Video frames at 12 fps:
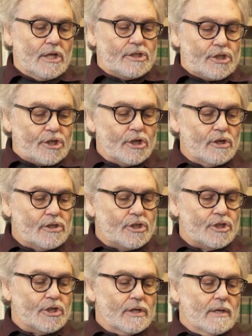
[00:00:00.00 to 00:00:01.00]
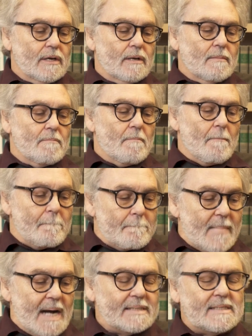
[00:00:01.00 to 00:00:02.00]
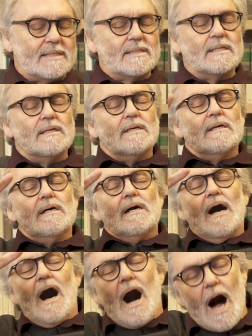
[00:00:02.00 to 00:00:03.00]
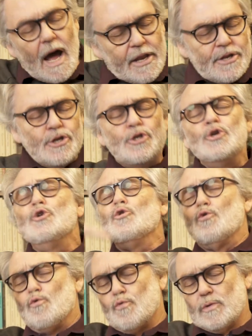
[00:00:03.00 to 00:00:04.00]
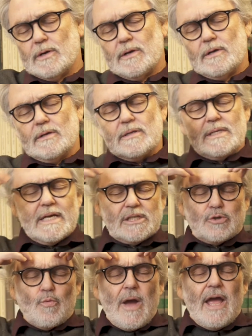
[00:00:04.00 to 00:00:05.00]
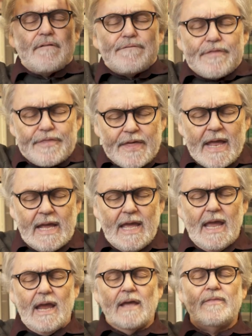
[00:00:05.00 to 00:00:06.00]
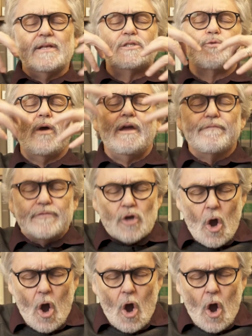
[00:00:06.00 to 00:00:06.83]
the church must undo this way of thinking and this way of